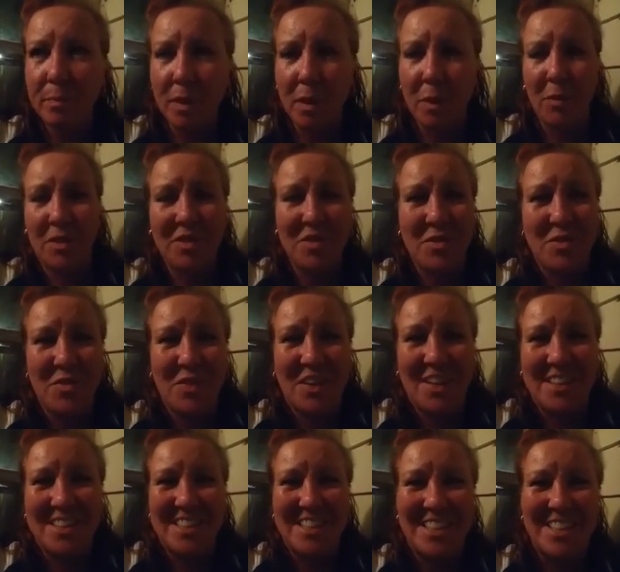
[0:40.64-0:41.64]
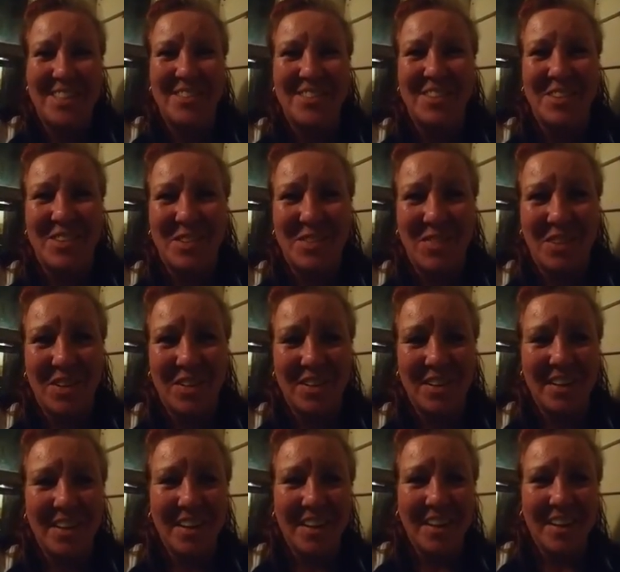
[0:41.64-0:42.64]
What the fuck do you know
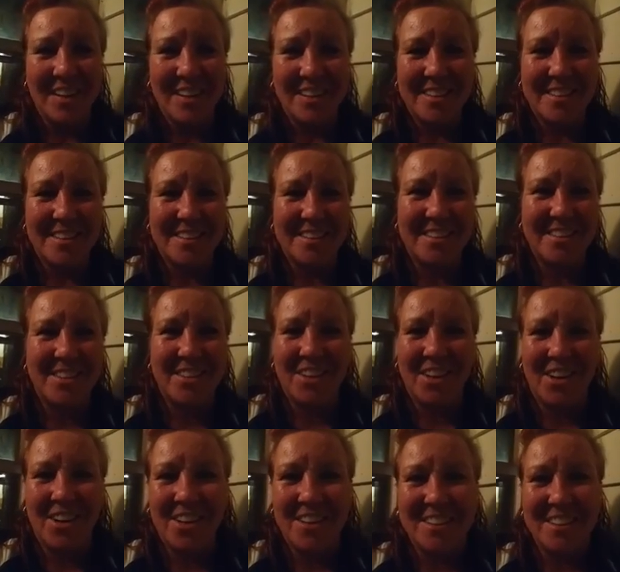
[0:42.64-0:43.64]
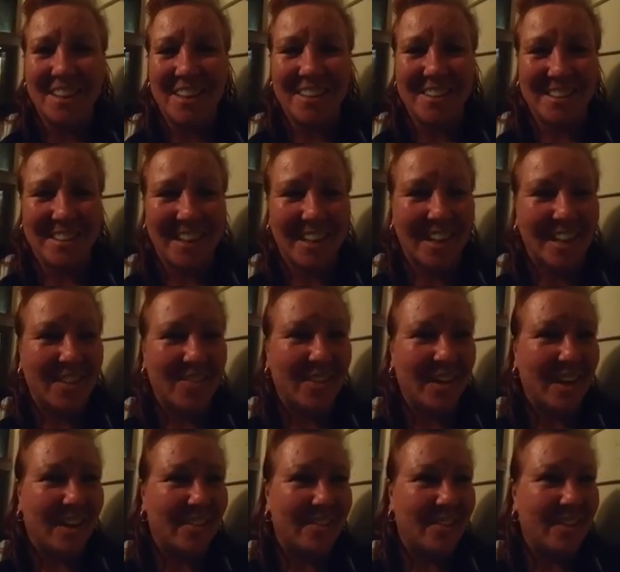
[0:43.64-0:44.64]
about cock size
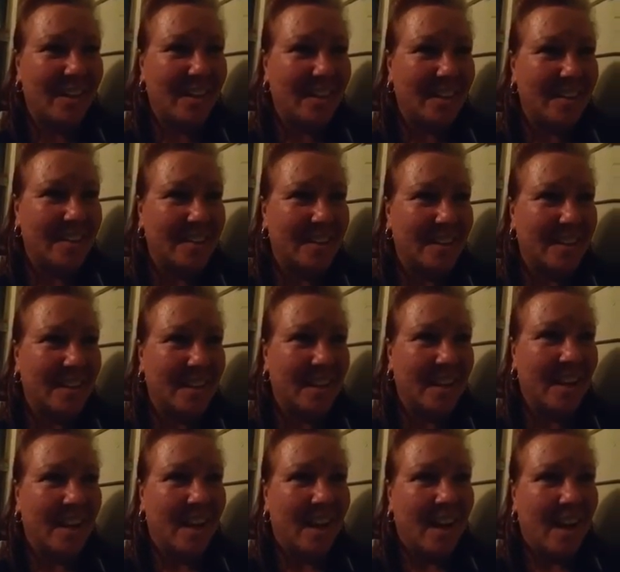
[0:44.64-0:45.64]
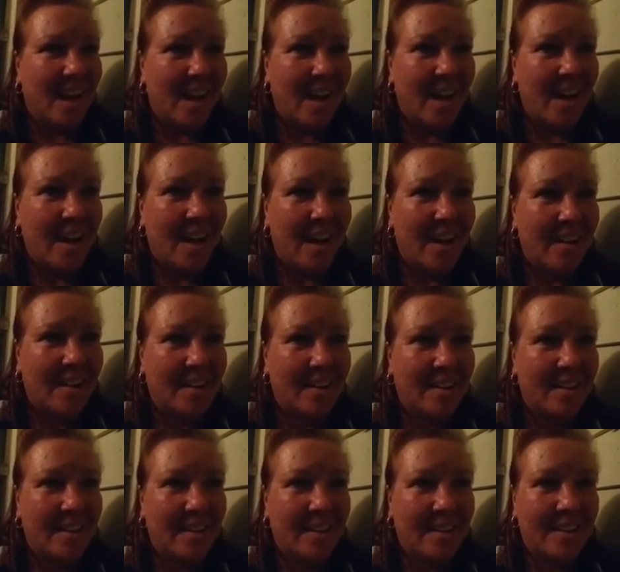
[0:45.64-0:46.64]
anyway, realistically?
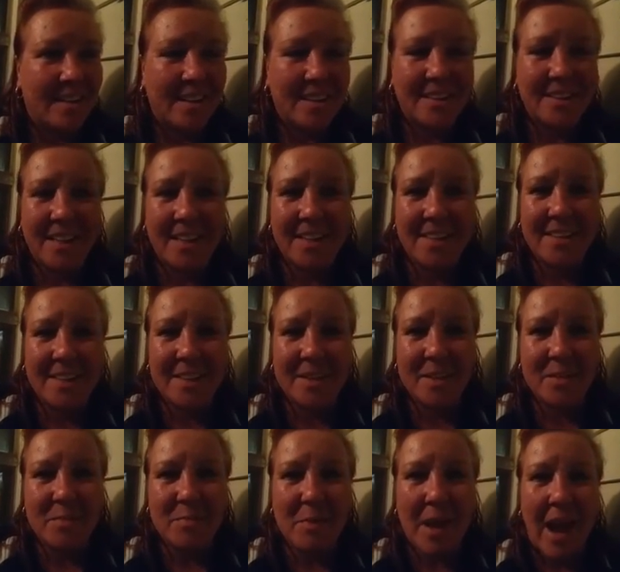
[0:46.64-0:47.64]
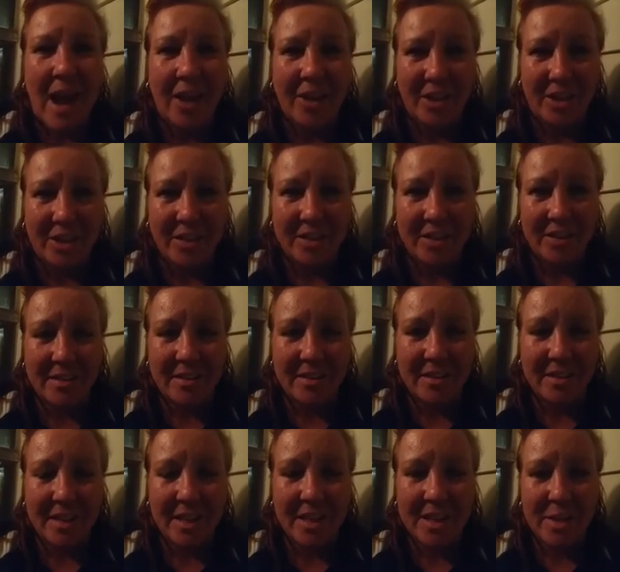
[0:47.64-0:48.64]
Dick size doesn't matter.
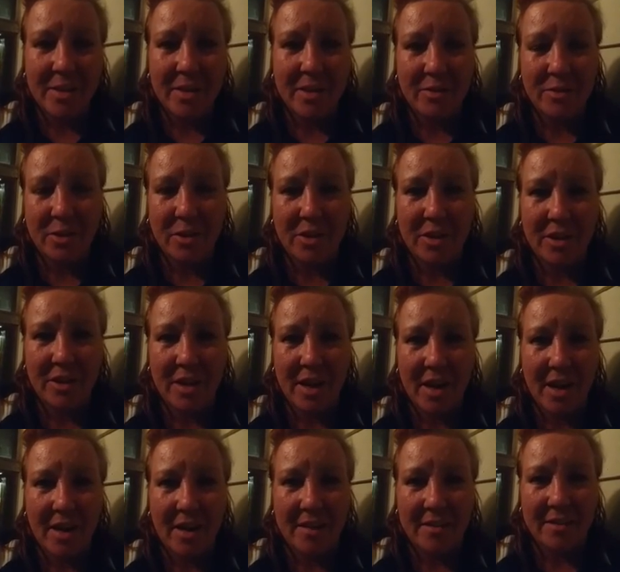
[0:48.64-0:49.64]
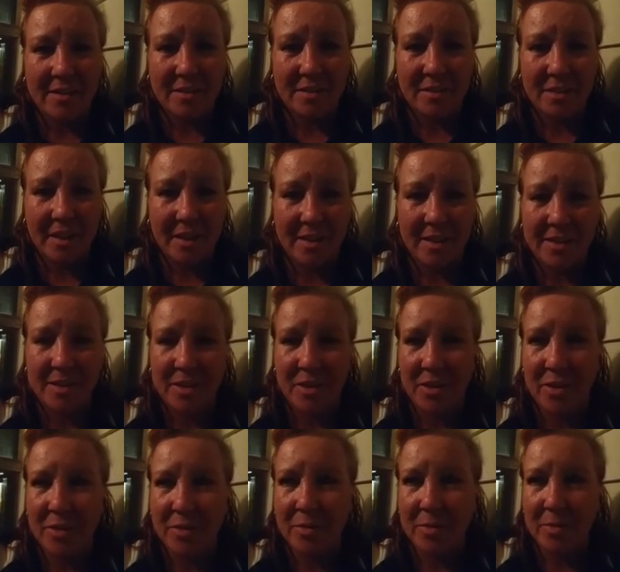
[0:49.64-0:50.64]
And you can roll your eyes and
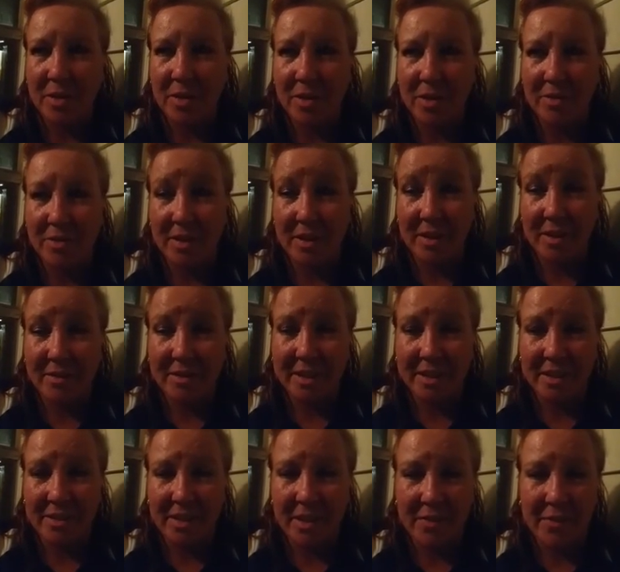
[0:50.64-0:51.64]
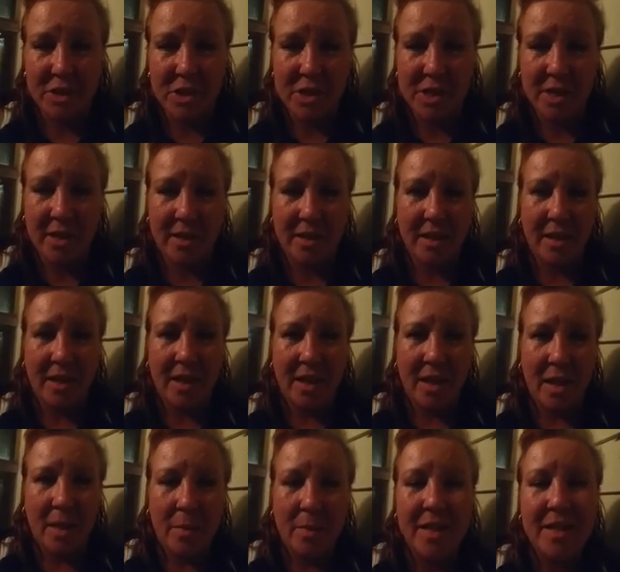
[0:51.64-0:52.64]
disagree with me all you want. I really don't give a shit.
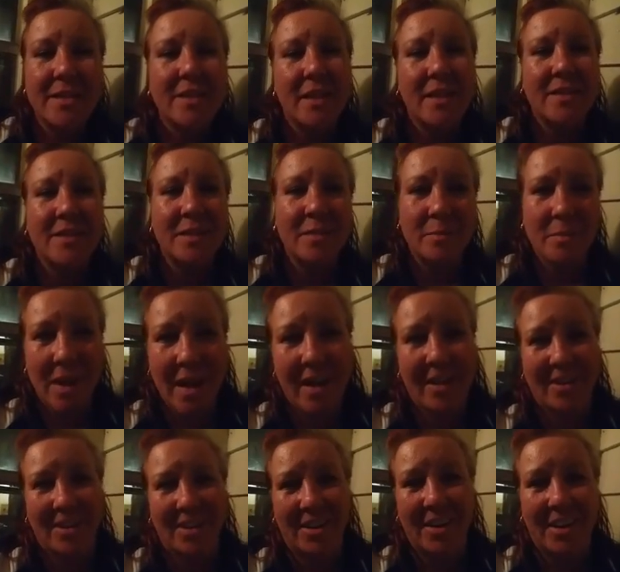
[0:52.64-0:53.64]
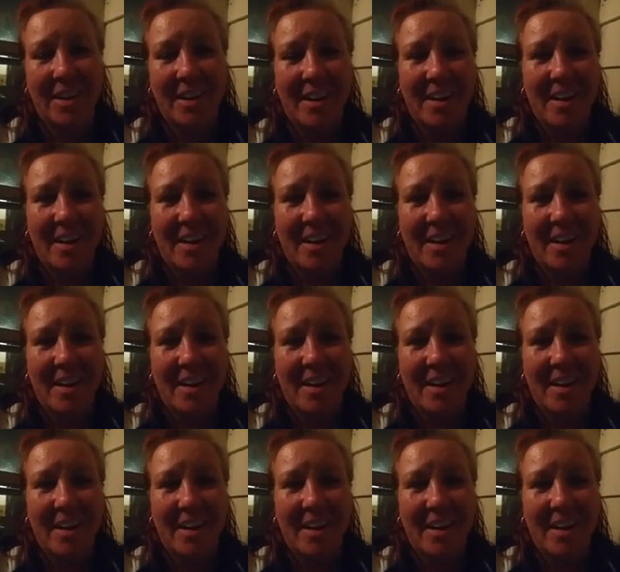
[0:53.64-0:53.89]
But it doesn't matter.